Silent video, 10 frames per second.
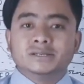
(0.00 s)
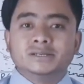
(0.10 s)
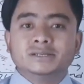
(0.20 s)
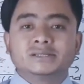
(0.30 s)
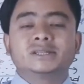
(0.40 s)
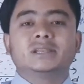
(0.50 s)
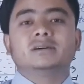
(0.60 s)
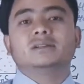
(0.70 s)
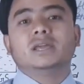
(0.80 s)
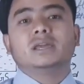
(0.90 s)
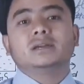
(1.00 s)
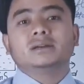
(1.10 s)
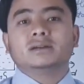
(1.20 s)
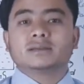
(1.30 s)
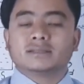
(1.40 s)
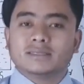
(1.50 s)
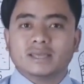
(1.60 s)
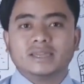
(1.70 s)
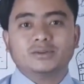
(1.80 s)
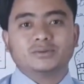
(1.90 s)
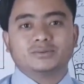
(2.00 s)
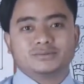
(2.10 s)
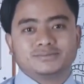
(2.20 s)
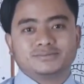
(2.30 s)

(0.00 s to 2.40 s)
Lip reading: stay learning. Thank you.